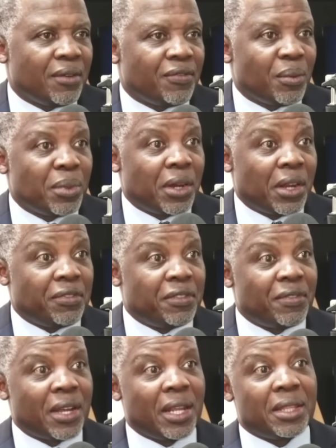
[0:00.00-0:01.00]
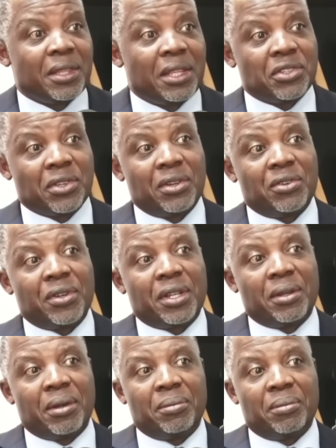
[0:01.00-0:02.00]
from the Rift Valley in this
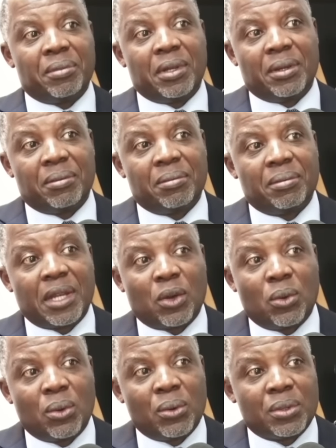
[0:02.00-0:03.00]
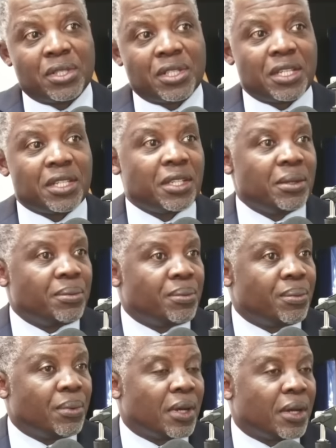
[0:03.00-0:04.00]
country, the Nakuru city,
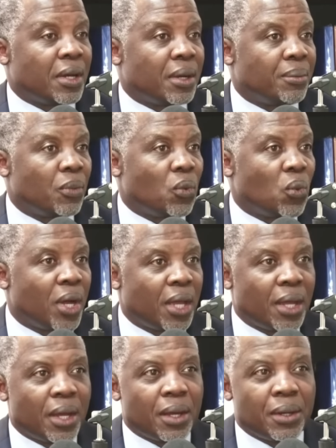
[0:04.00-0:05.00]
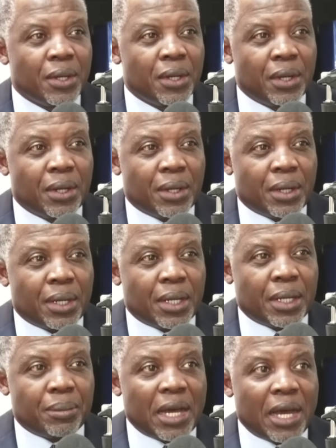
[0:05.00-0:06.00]
where
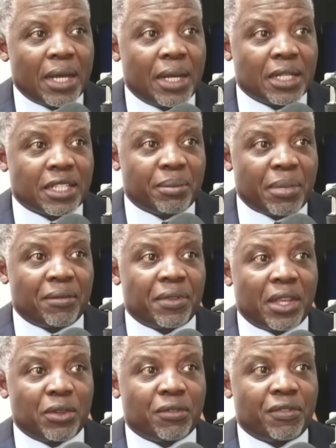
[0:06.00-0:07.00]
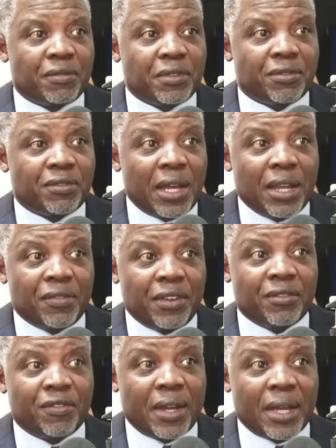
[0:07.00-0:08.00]
adults above the age of 55,
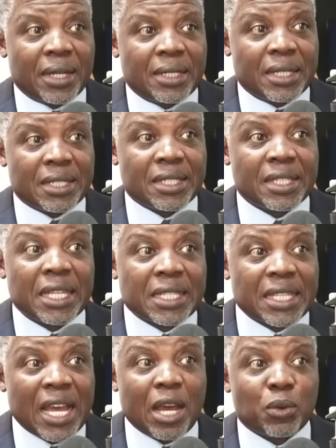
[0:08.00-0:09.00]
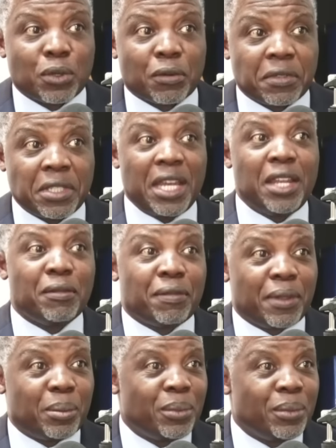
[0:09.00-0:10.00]
in fact, 6 out of 10
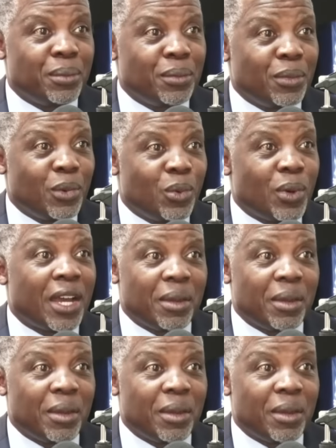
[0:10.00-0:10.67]
of them were